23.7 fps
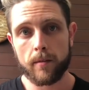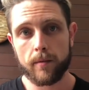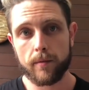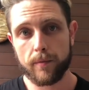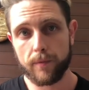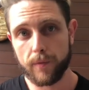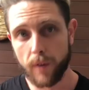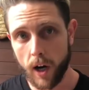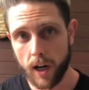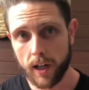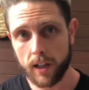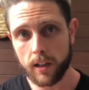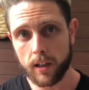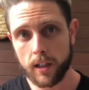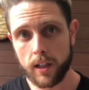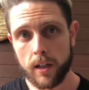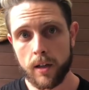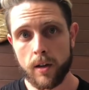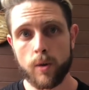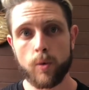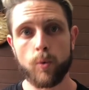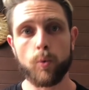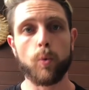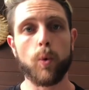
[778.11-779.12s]
Finally,
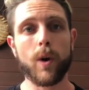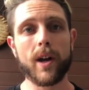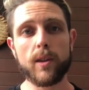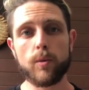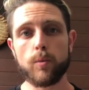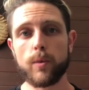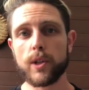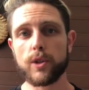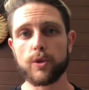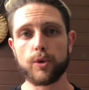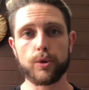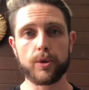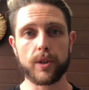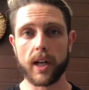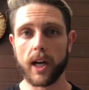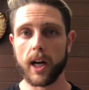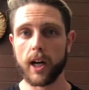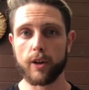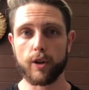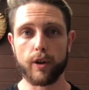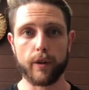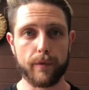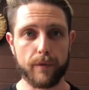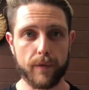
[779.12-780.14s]
whether we do
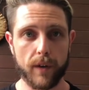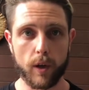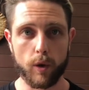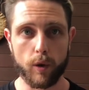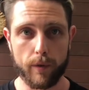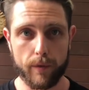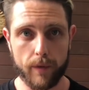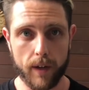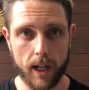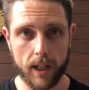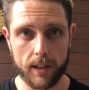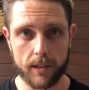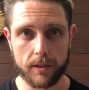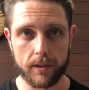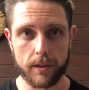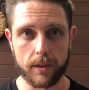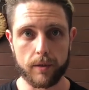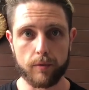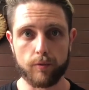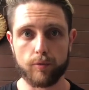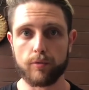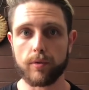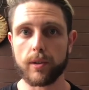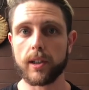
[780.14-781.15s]
cardio fed or
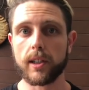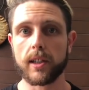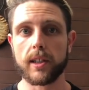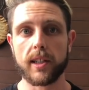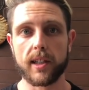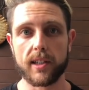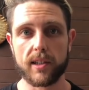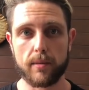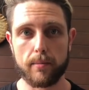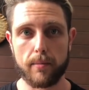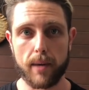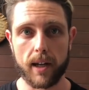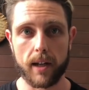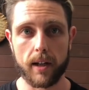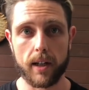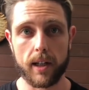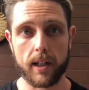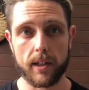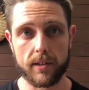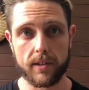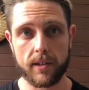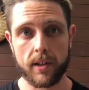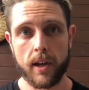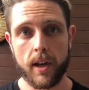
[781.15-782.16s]
fasted really doesn't matter.
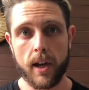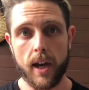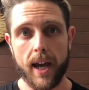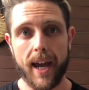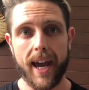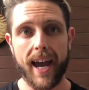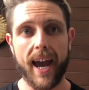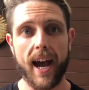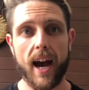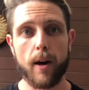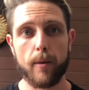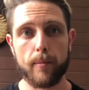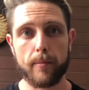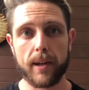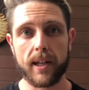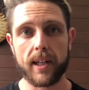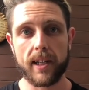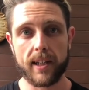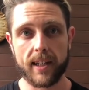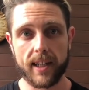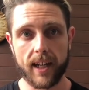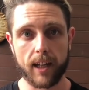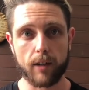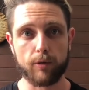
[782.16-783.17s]
It's how
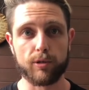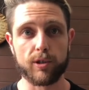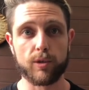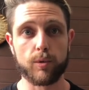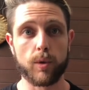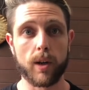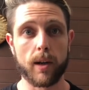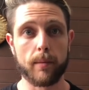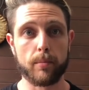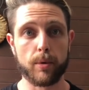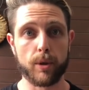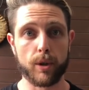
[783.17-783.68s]
many calories we are